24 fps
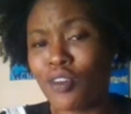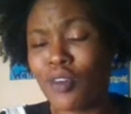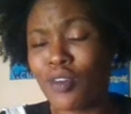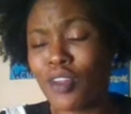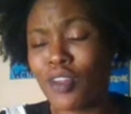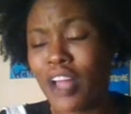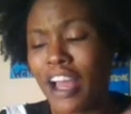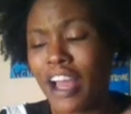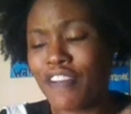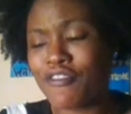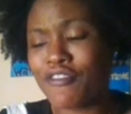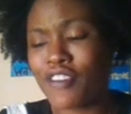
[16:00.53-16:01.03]

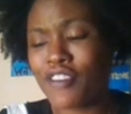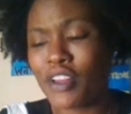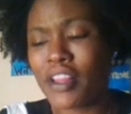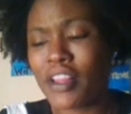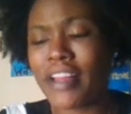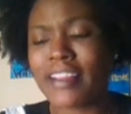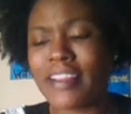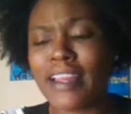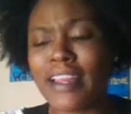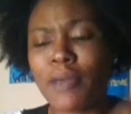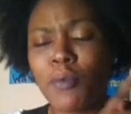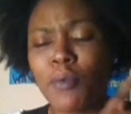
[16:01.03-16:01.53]
I felt
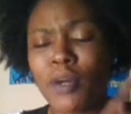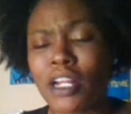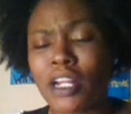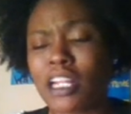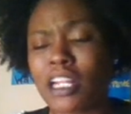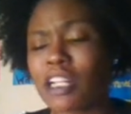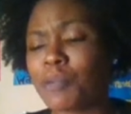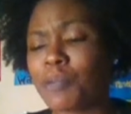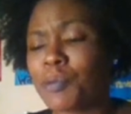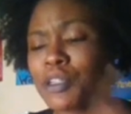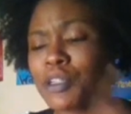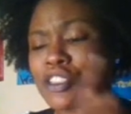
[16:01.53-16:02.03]
like they wanted
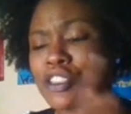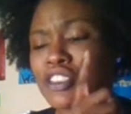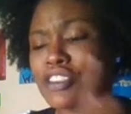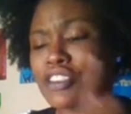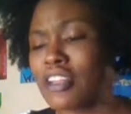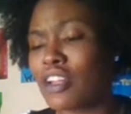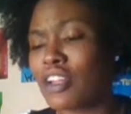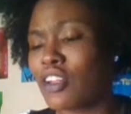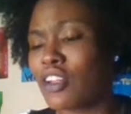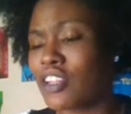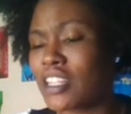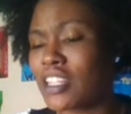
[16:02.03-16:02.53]
to put
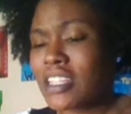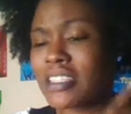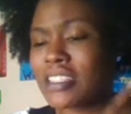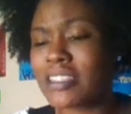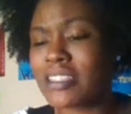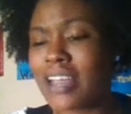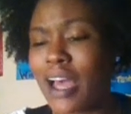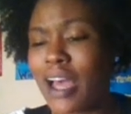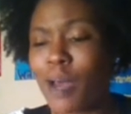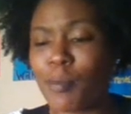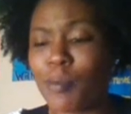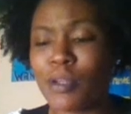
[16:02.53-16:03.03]
Giselle on this
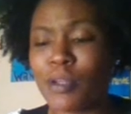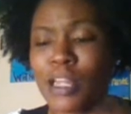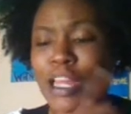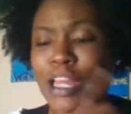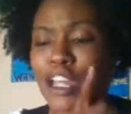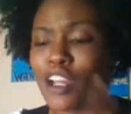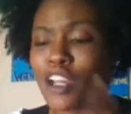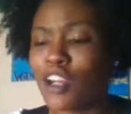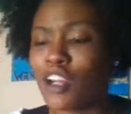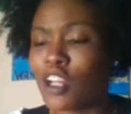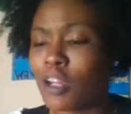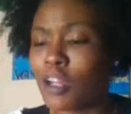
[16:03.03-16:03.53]
side, but they
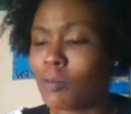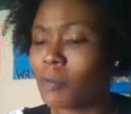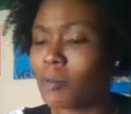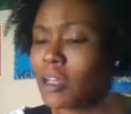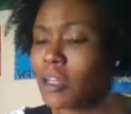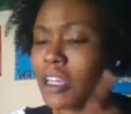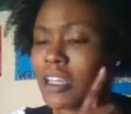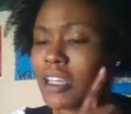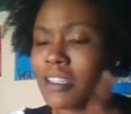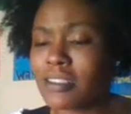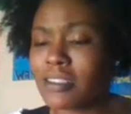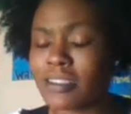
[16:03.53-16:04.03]
couldn't
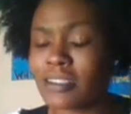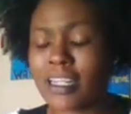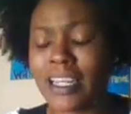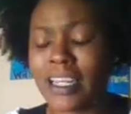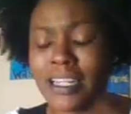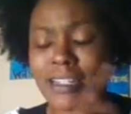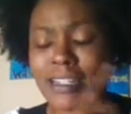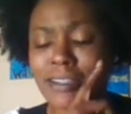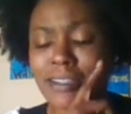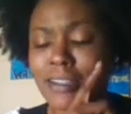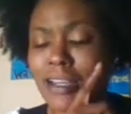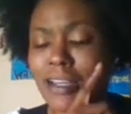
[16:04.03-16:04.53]
because
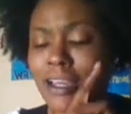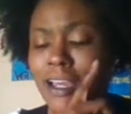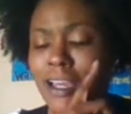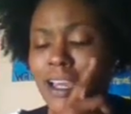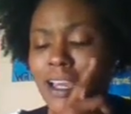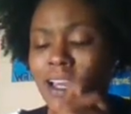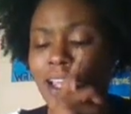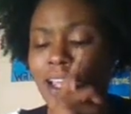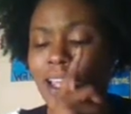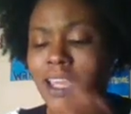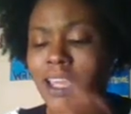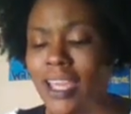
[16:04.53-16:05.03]

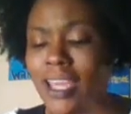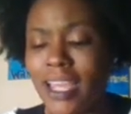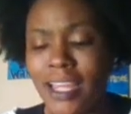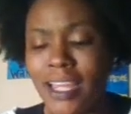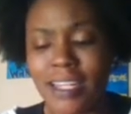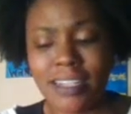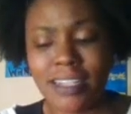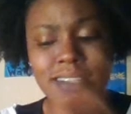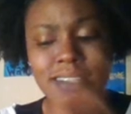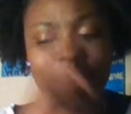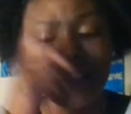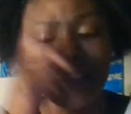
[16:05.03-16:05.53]

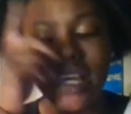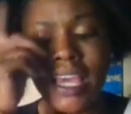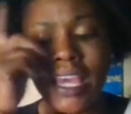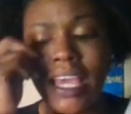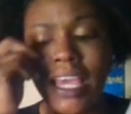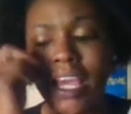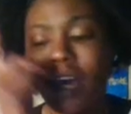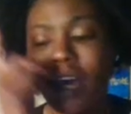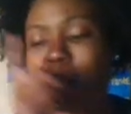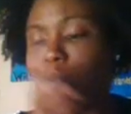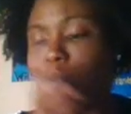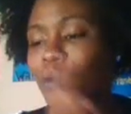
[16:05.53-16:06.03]
Candace
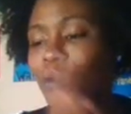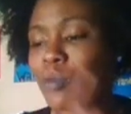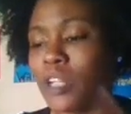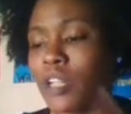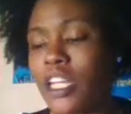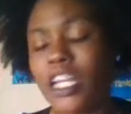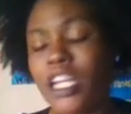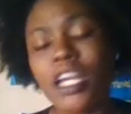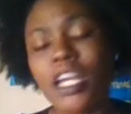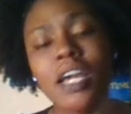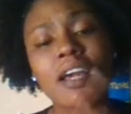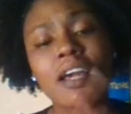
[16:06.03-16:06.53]
and
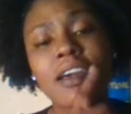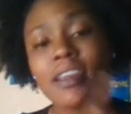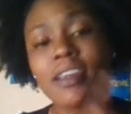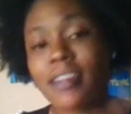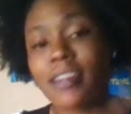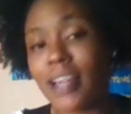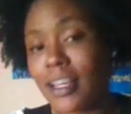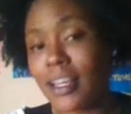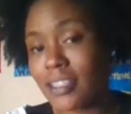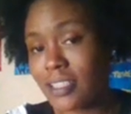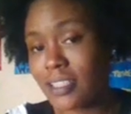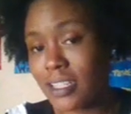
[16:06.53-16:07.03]
Monique
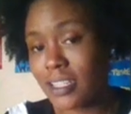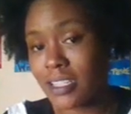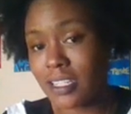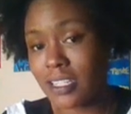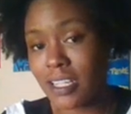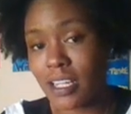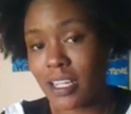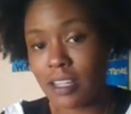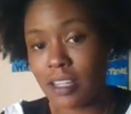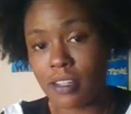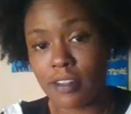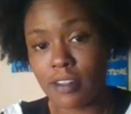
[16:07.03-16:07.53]
cannot sit
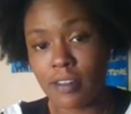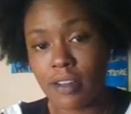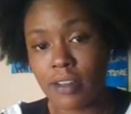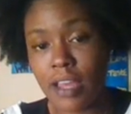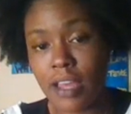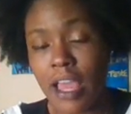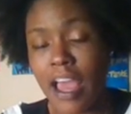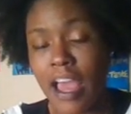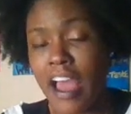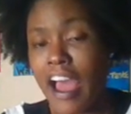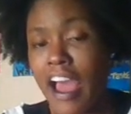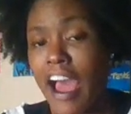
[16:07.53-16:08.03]
together.
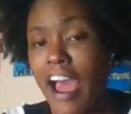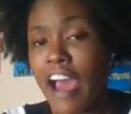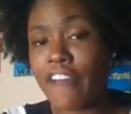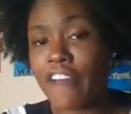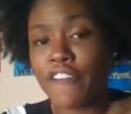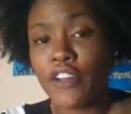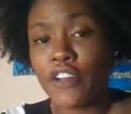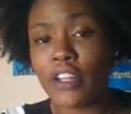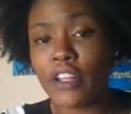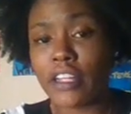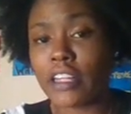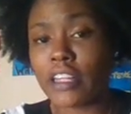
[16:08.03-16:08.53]
I
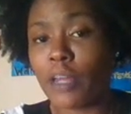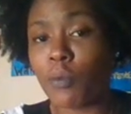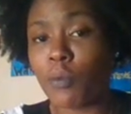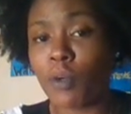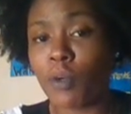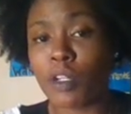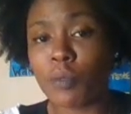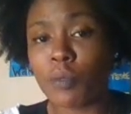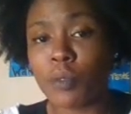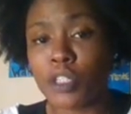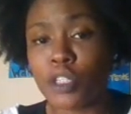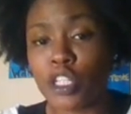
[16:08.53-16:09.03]
felt like they
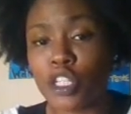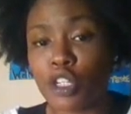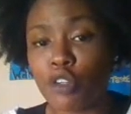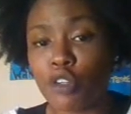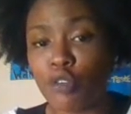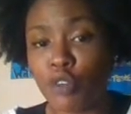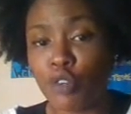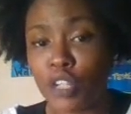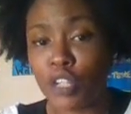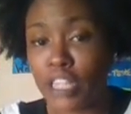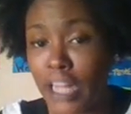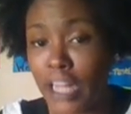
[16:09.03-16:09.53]
wanted to put the
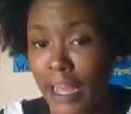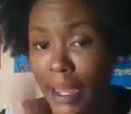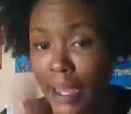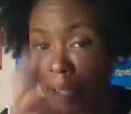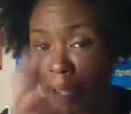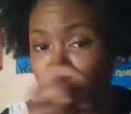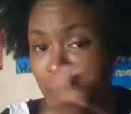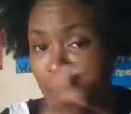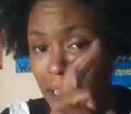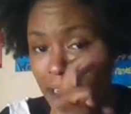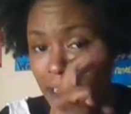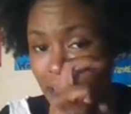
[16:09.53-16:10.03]
Green Eye
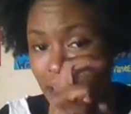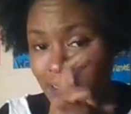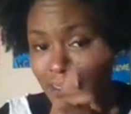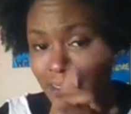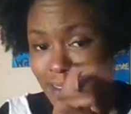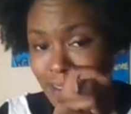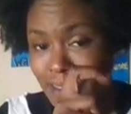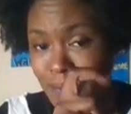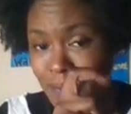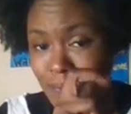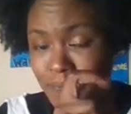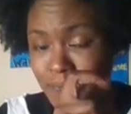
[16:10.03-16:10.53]

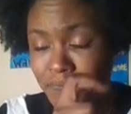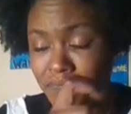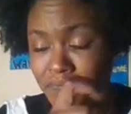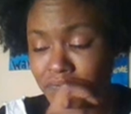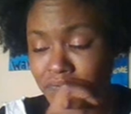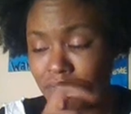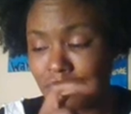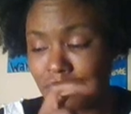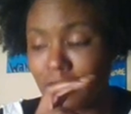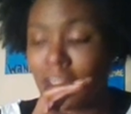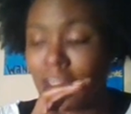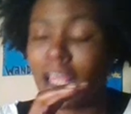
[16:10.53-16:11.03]
Bandits
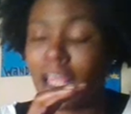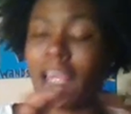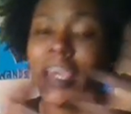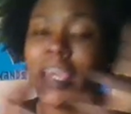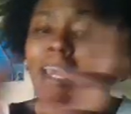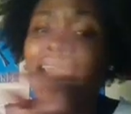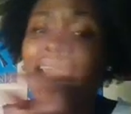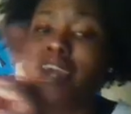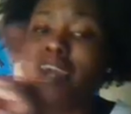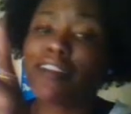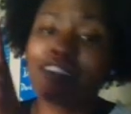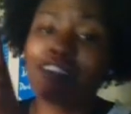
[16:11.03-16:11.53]

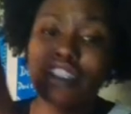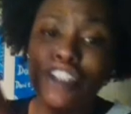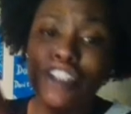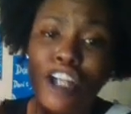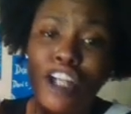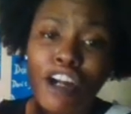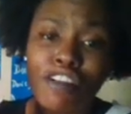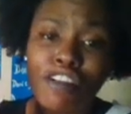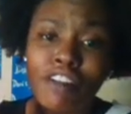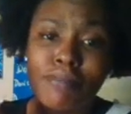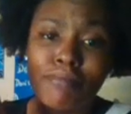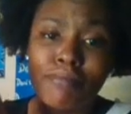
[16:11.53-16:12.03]
and the
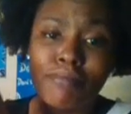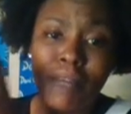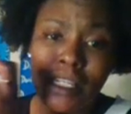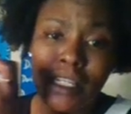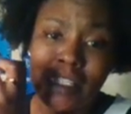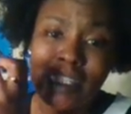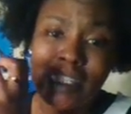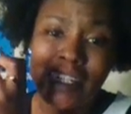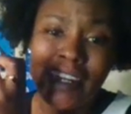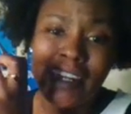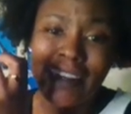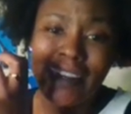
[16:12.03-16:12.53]
chocolate
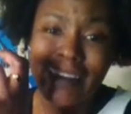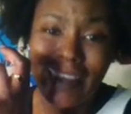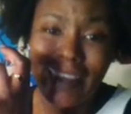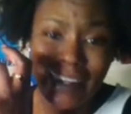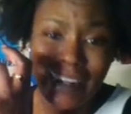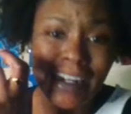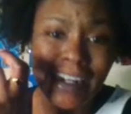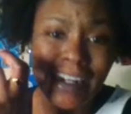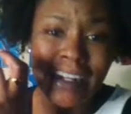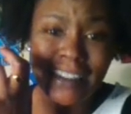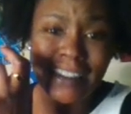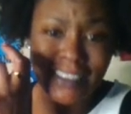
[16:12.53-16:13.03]

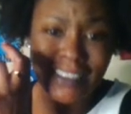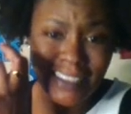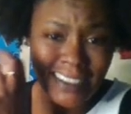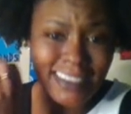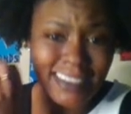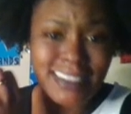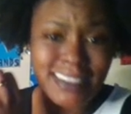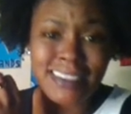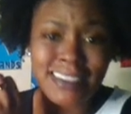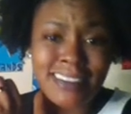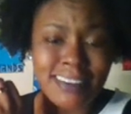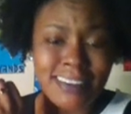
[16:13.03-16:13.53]
melanated
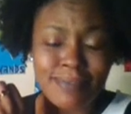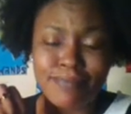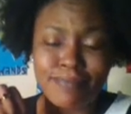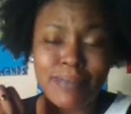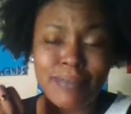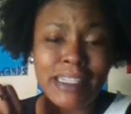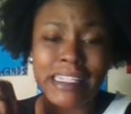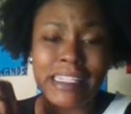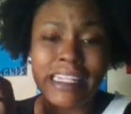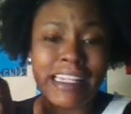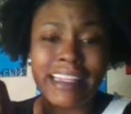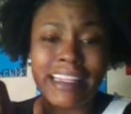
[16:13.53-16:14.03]
sisters,
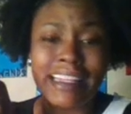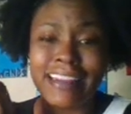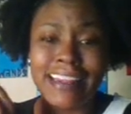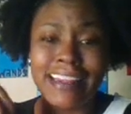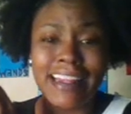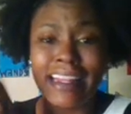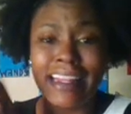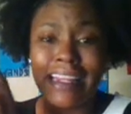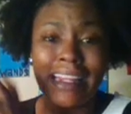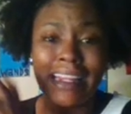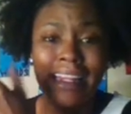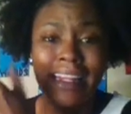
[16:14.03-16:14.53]

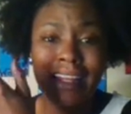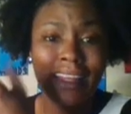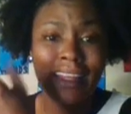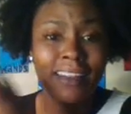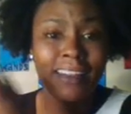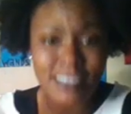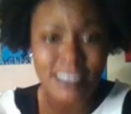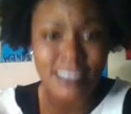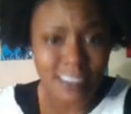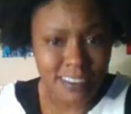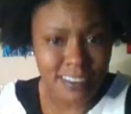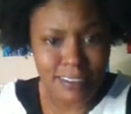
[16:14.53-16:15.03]
melanated
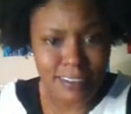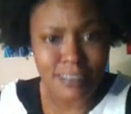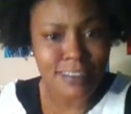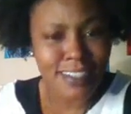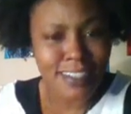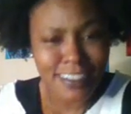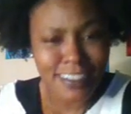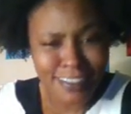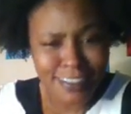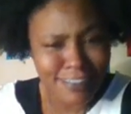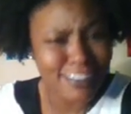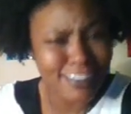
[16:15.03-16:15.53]
sisters,
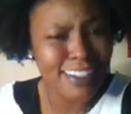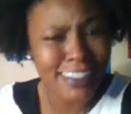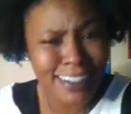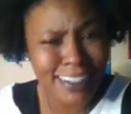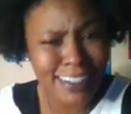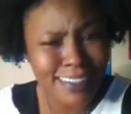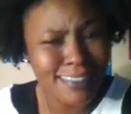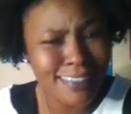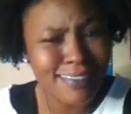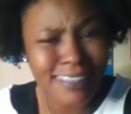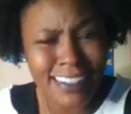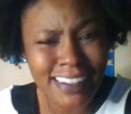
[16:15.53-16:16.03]
really,
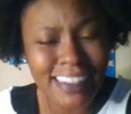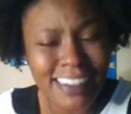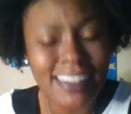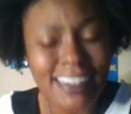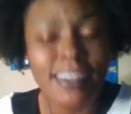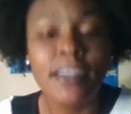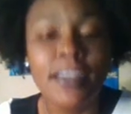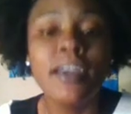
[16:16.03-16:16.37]
really,